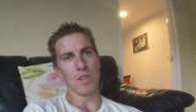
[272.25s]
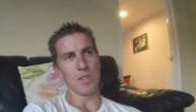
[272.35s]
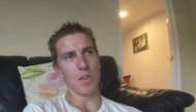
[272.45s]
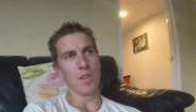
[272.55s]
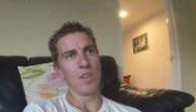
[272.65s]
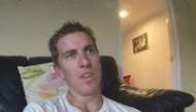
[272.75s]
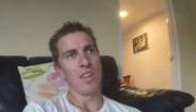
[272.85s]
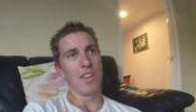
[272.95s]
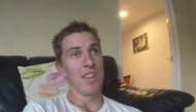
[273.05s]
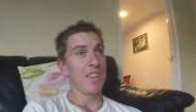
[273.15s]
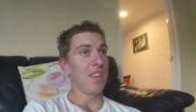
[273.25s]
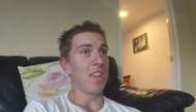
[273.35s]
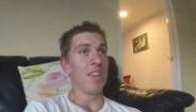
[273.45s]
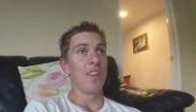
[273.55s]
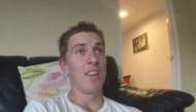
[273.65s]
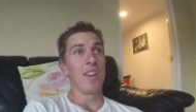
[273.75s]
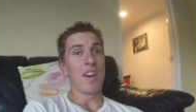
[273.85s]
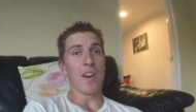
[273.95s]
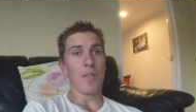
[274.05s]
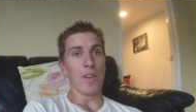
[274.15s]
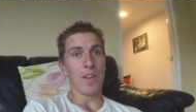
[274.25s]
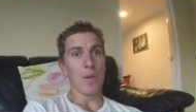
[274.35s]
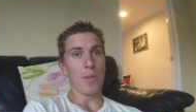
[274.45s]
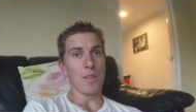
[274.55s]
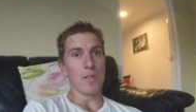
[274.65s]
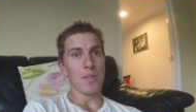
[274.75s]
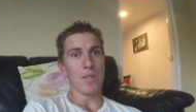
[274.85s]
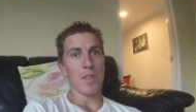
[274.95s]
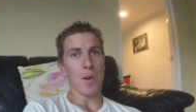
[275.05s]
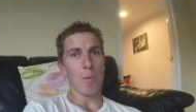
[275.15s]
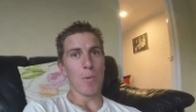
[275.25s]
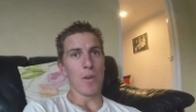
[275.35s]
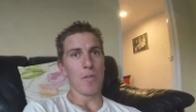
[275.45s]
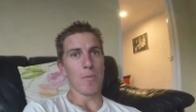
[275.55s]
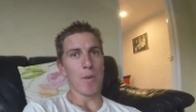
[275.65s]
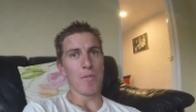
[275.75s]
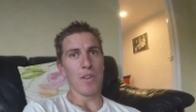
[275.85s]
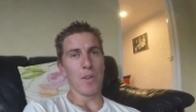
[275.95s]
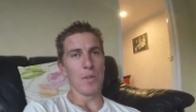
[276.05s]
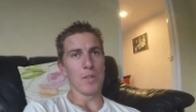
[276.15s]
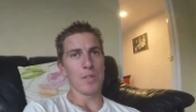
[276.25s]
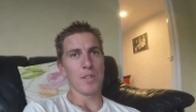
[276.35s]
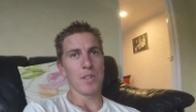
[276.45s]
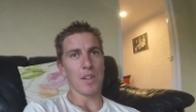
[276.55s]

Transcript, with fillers: So, yeah, I don't really know what the the whole point of my video is.